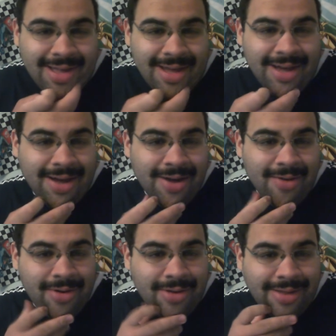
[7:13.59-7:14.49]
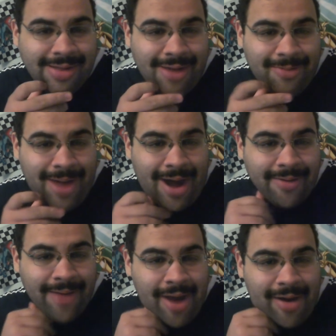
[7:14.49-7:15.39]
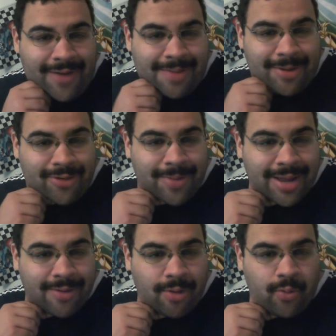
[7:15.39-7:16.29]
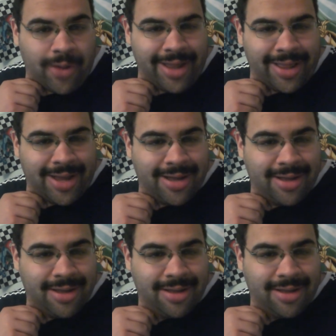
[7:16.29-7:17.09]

Uh, reduces damage from area effect specials, but really?